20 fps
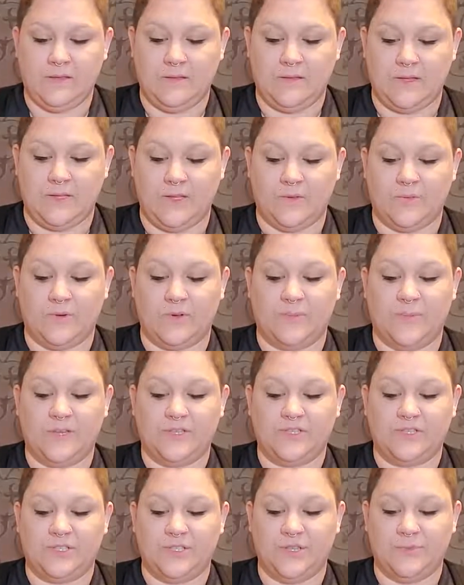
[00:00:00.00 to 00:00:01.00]
And you want to make
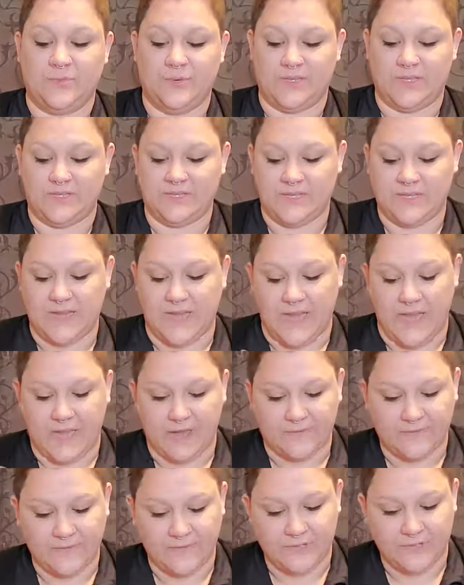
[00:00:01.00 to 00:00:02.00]
sure you put this in
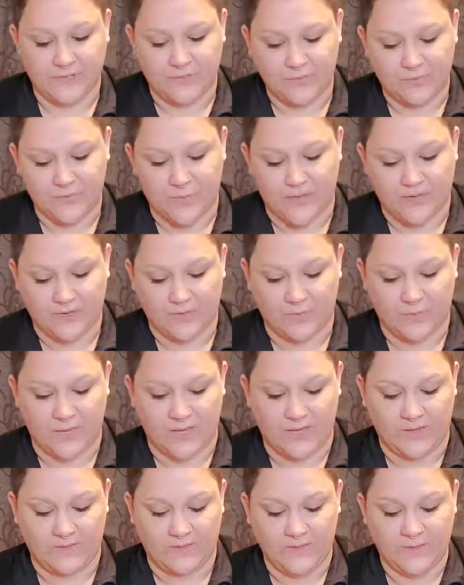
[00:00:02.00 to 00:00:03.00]
after you
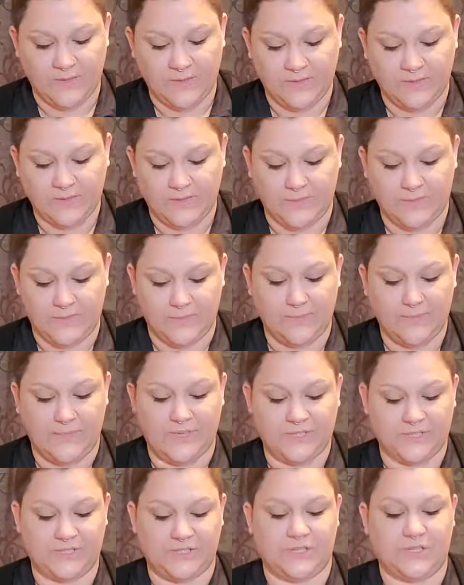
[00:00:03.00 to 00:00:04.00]
microwave the
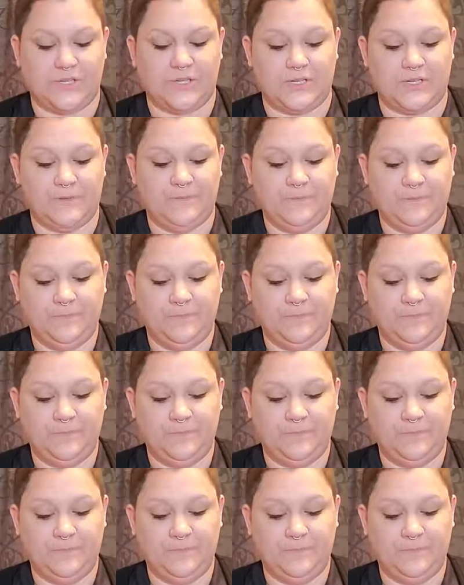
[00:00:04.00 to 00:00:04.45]
mixture.